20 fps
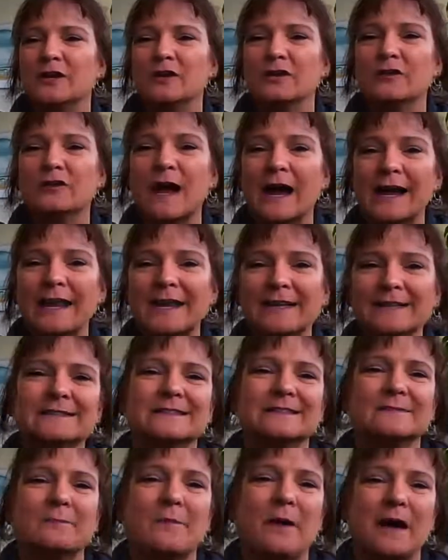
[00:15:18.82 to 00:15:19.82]
you're going to hit
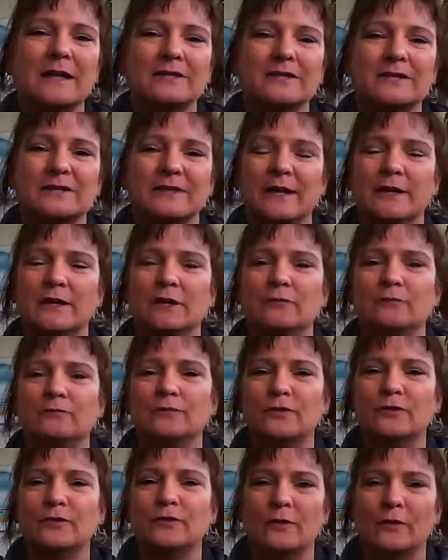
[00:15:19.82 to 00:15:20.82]
spots that you
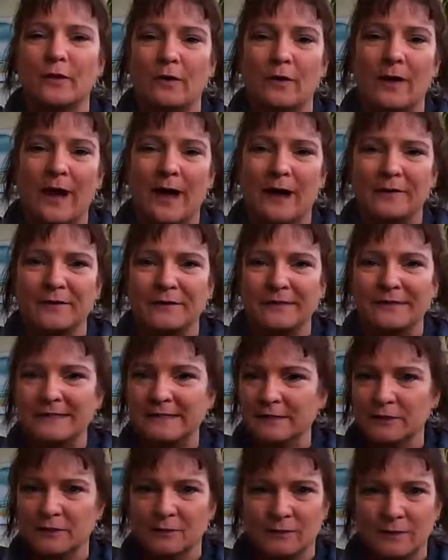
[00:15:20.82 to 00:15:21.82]
don't know how to
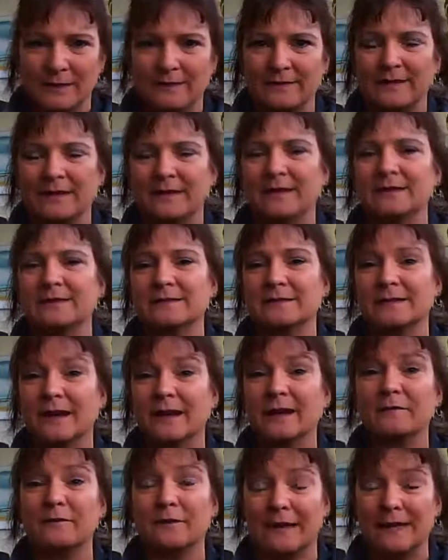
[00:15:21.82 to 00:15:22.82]
deal with, and it's
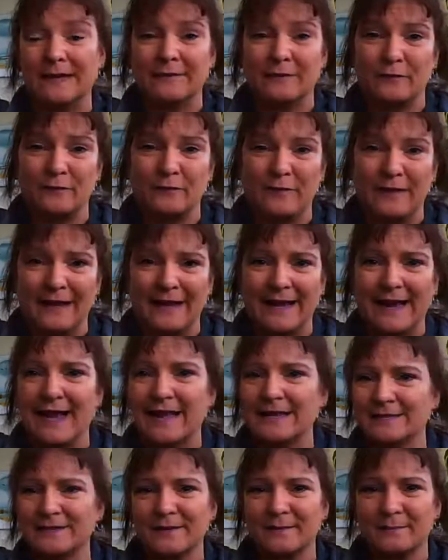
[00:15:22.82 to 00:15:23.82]
going to get
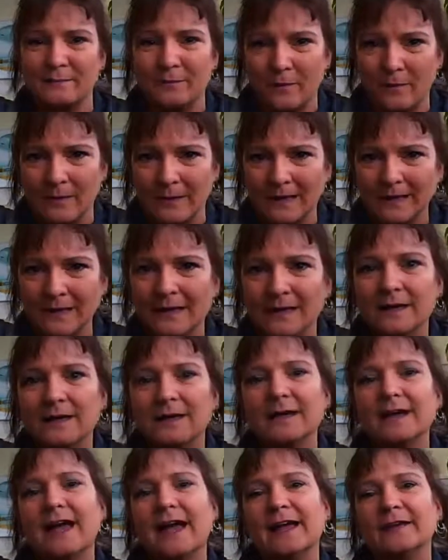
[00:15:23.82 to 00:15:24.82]
defeating at some point.
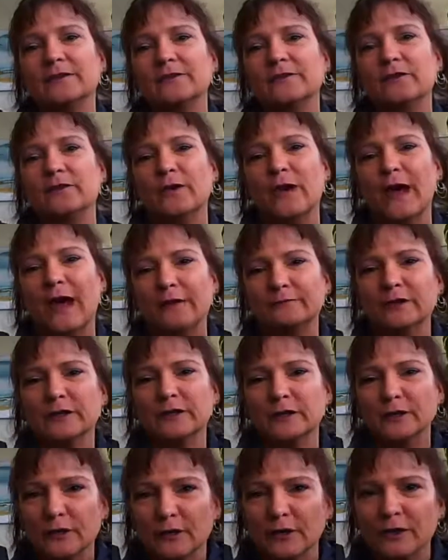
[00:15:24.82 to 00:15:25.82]
And so you have
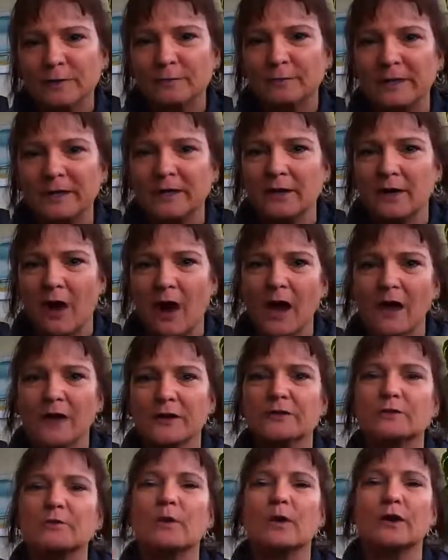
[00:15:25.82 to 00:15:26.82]
to look
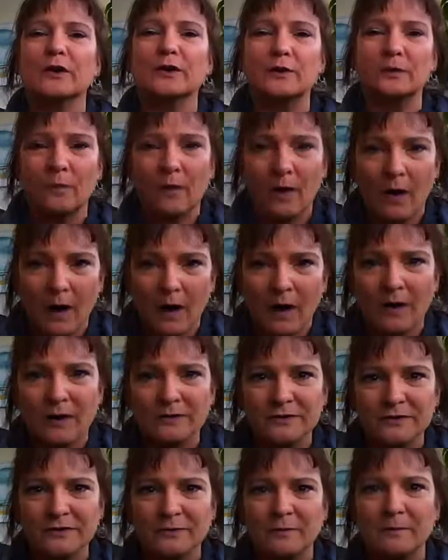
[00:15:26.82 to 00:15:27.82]
beyond where you
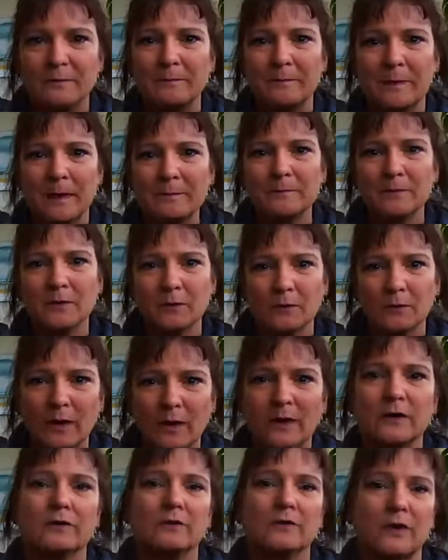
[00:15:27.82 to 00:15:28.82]
are to remember
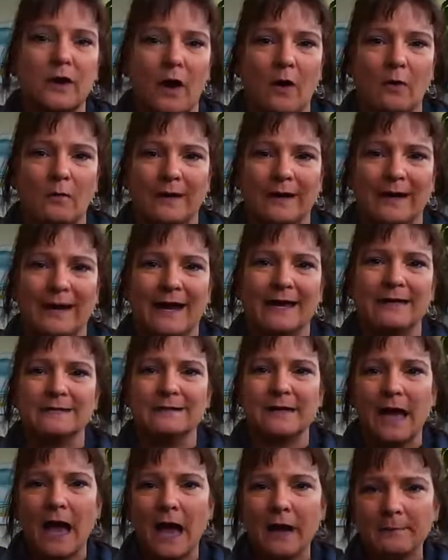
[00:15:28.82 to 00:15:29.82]
where you're going
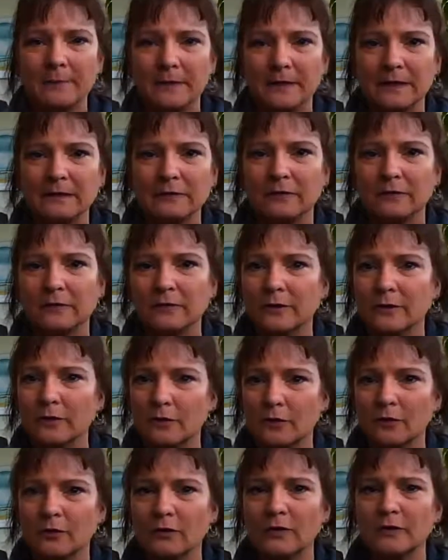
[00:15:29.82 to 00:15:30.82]
and tap into
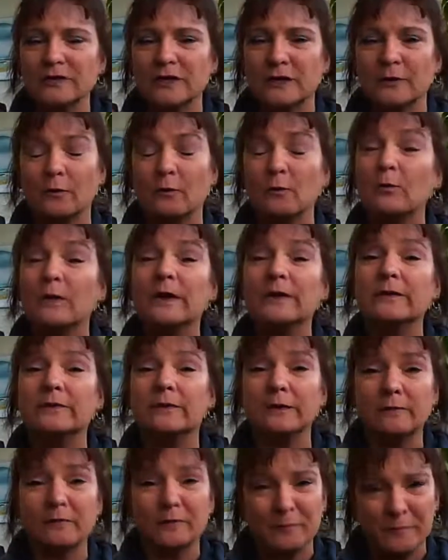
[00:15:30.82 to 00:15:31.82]
the courage and the
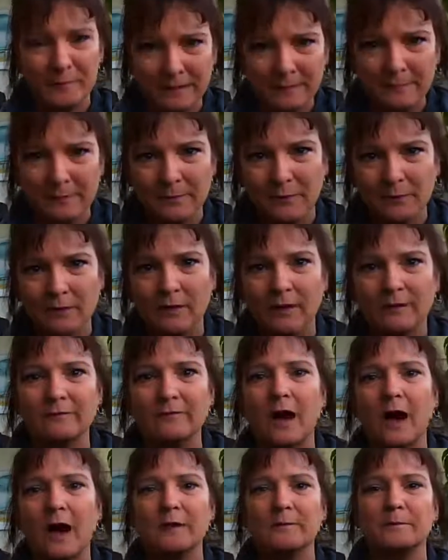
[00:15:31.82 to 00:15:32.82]
wisdom of people who
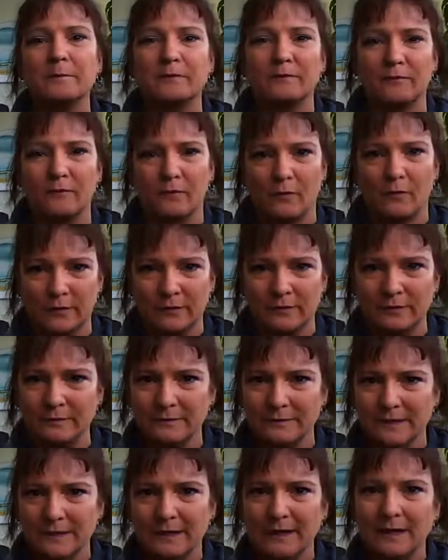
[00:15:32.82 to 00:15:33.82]
have gone before
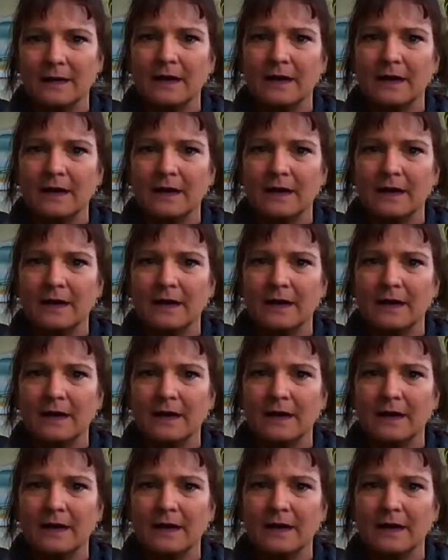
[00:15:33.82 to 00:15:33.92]
you.